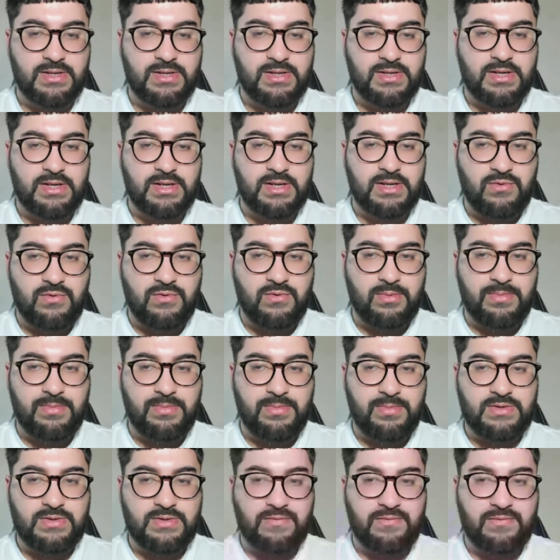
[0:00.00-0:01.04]
former Bellator
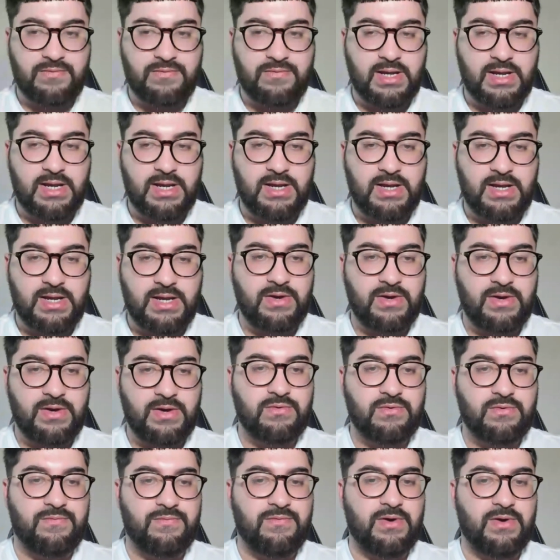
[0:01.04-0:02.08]
fighter, very good
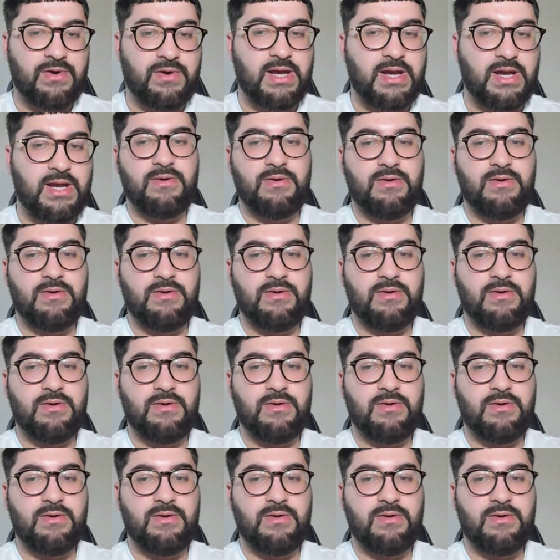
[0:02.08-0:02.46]
fighter.